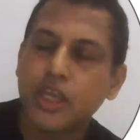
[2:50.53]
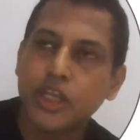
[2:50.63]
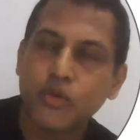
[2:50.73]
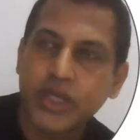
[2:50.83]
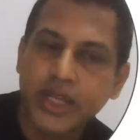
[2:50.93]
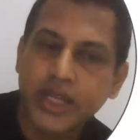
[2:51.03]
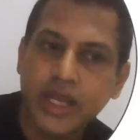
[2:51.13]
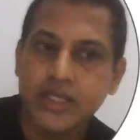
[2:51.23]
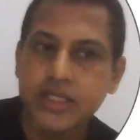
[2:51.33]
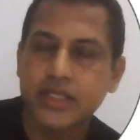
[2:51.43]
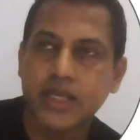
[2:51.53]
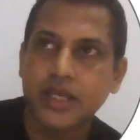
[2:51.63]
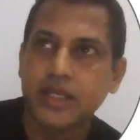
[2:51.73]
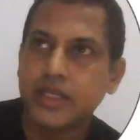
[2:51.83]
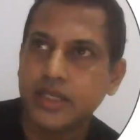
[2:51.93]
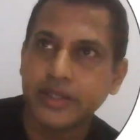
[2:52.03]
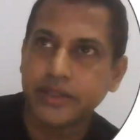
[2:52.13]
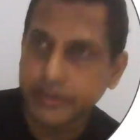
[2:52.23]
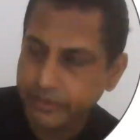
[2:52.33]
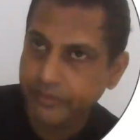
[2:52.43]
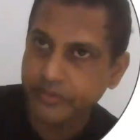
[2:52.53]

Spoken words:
Now we can understand here